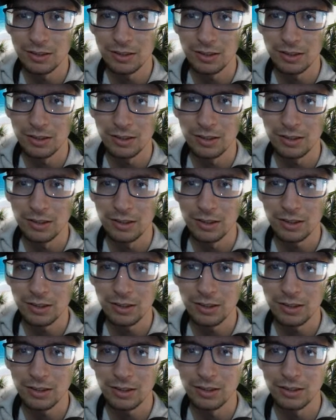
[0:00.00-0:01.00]
Oh,
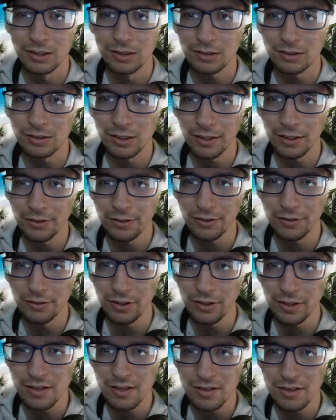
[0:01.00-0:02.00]
did I create this?
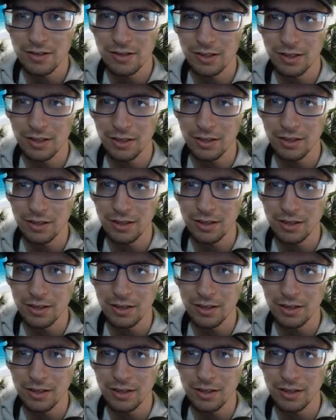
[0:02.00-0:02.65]
I think I did.